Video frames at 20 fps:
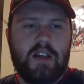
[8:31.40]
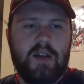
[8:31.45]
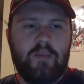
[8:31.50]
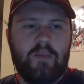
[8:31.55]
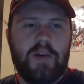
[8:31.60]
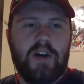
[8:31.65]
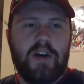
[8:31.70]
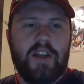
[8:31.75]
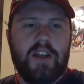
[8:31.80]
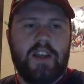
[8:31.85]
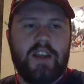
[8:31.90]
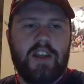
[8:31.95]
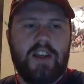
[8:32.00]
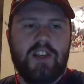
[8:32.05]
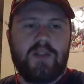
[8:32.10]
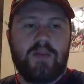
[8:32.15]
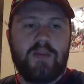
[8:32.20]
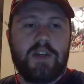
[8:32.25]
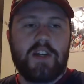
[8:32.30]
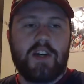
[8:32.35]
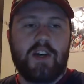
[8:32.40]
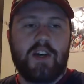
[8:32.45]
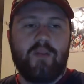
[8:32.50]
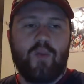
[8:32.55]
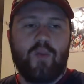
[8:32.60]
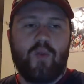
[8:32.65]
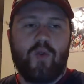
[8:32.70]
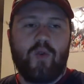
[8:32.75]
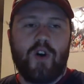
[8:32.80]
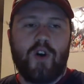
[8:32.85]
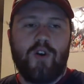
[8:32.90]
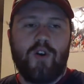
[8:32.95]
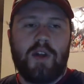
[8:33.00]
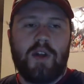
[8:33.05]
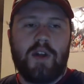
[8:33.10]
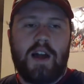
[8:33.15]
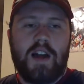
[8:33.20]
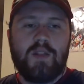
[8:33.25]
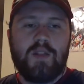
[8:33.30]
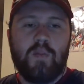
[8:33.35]
but he's become, quote,
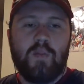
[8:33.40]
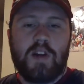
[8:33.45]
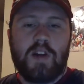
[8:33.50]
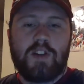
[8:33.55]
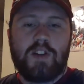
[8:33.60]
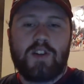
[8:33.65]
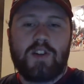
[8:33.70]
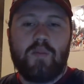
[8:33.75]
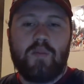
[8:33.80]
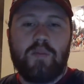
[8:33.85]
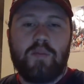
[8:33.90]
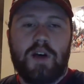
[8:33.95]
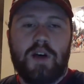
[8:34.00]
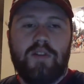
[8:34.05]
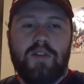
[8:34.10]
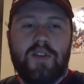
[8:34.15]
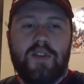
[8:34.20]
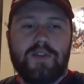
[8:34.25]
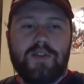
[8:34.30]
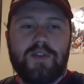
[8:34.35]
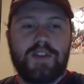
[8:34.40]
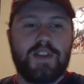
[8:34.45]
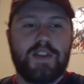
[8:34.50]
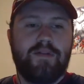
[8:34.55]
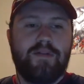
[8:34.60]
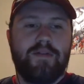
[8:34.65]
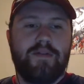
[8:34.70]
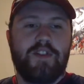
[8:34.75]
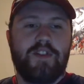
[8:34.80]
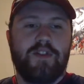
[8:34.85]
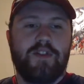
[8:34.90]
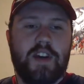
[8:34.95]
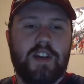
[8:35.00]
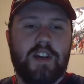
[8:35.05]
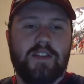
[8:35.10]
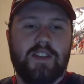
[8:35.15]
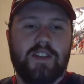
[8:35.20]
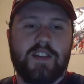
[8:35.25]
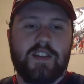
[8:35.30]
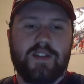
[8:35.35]
as much the bloodthirsty
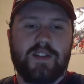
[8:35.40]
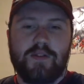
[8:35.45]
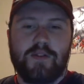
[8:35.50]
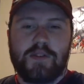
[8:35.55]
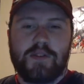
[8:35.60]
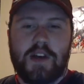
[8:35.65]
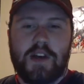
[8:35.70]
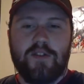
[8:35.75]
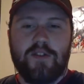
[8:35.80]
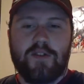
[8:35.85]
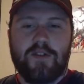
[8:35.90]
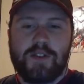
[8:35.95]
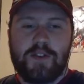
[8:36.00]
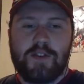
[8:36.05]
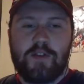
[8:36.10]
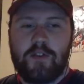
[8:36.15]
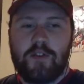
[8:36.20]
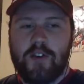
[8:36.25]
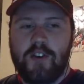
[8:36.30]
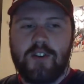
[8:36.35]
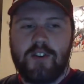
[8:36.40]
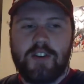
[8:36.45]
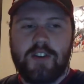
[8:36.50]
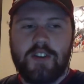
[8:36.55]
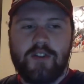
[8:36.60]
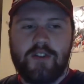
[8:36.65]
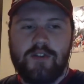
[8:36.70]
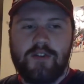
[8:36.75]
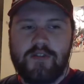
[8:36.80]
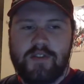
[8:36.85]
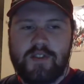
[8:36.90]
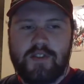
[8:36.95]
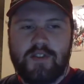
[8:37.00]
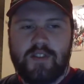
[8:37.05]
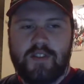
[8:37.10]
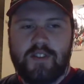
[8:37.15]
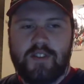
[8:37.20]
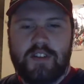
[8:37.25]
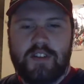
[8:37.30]
vigilante as those other so-called heroes.